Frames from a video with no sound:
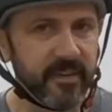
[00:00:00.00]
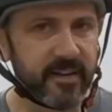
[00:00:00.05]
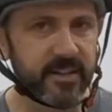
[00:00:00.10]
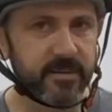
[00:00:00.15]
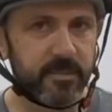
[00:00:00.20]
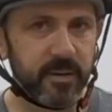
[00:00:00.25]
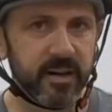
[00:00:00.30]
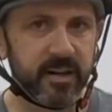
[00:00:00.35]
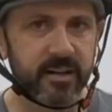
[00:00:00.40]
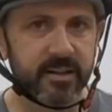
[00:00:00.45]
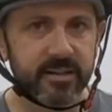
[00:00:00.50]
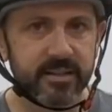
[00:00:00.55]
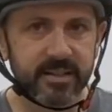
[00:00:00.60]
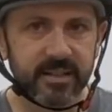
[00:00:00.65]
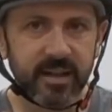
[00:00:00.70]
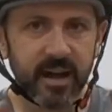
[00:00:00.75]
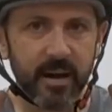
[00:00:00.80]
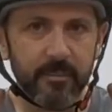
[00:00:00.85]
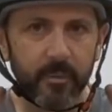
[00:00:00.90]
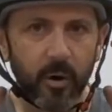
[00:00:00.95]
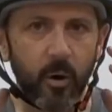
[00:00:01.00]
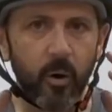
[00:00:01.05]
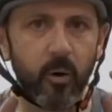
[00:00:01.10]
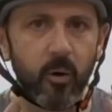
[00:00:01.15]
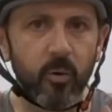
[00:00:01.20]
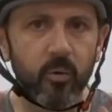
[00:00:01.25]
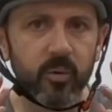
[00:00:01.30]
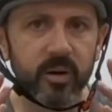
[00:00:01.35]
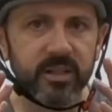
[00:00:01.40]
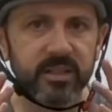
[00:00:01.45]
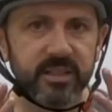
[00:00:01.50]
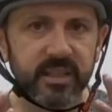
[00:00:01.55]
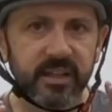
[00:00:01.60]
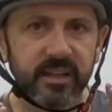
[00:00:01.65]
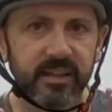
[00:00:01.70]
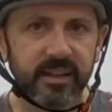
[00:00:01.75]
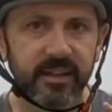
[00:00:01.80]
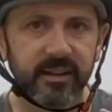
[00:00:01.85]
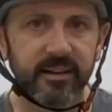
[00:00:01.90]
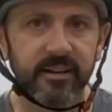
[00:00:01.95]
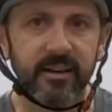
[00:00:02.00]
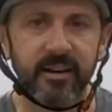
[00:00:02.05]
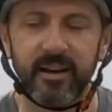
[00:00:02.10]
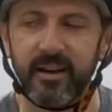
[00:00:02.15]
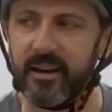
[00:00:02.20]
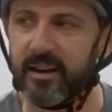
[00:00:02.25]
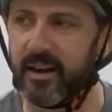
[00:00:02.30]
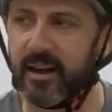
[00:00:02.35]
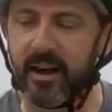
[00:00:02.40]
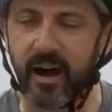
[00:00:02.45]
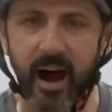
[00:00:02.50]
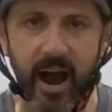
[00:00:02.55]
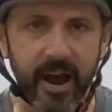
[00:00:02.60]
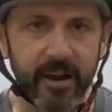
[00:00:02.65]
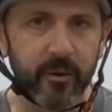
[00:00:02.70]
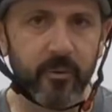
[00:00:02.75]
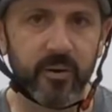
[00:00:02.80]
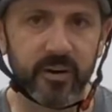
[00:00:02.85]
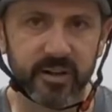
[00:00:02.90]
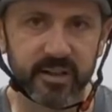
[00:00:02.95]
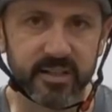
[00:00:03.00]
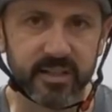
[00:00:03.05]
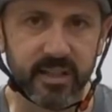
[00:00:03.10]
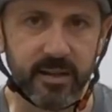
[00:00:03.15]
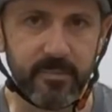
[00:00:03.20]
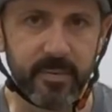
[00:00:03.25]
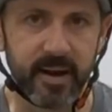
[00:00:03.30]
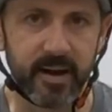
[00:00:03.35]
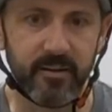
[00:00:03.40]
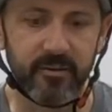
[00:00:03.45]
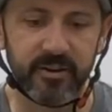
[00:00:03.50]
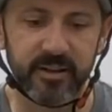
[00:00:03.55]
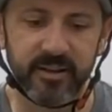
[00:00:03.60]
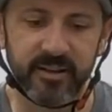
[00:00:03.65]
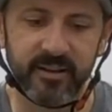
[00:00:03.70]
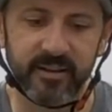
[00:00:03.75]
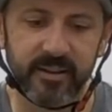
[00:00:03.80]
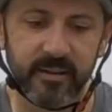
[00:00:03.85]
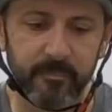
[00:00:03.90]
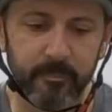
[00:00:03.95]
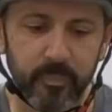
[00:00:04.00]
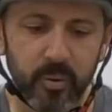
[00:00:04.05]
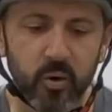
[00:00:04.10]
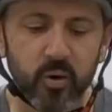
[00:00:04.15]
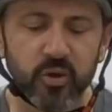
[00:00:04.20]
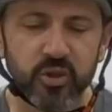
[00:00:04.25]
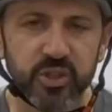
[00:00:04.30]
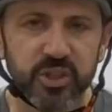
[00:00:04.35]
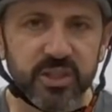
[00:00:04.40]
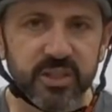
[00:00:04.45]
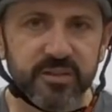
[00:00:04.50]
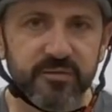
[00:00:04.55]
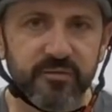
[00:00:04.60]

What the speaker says: that's because I'm always thinking, I don't want to slip out. Push this